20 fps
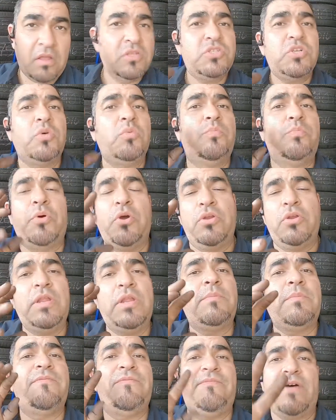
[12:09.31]
So point
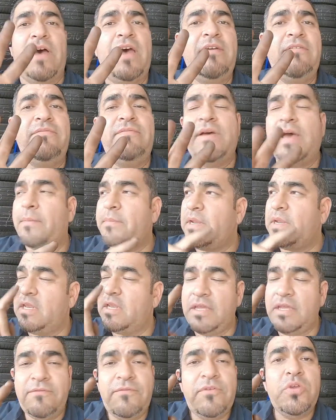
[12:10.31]
number 5, I'm going to
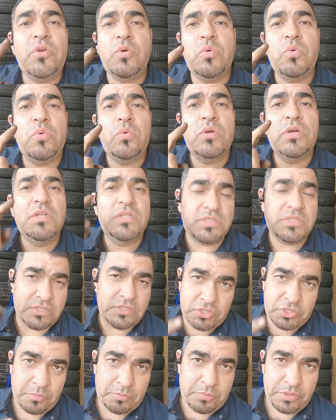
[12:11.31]
leave you to
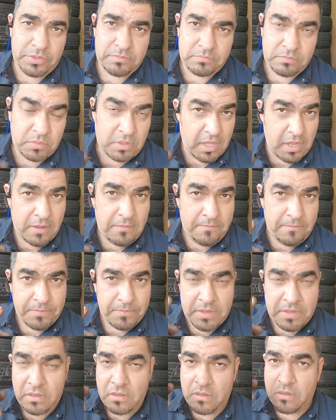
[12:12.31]
interpret, okay?
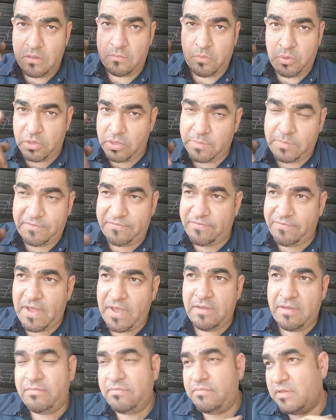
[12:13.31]
Point number
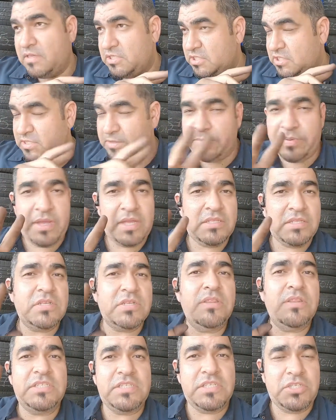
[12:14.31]
5, it just depends
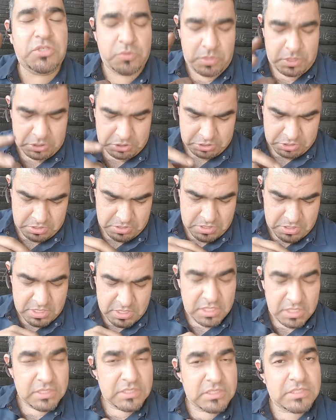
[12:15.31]
on the situation,
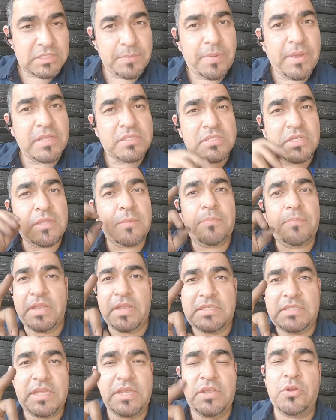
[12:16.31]
depends on the
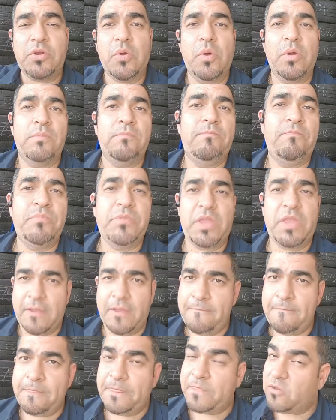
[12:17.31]
place that you're going,
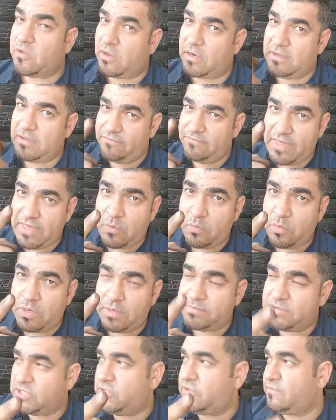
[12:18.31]
okay? So I'll leave that one
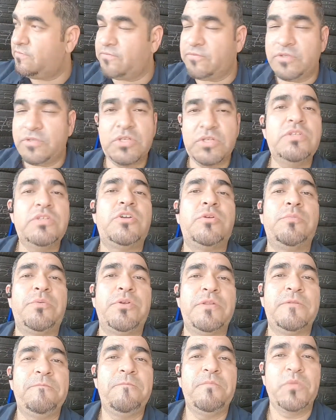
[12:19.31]
up to you to
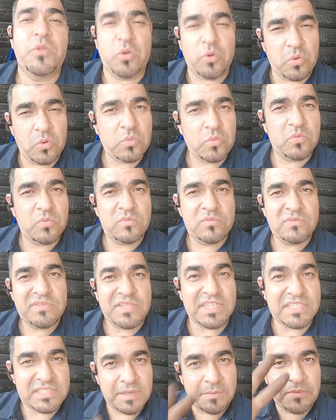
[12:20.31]
interpret. Cool?
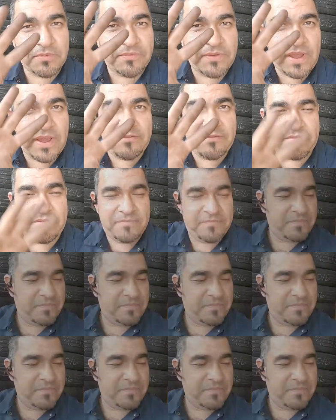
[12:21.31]
That's number 5.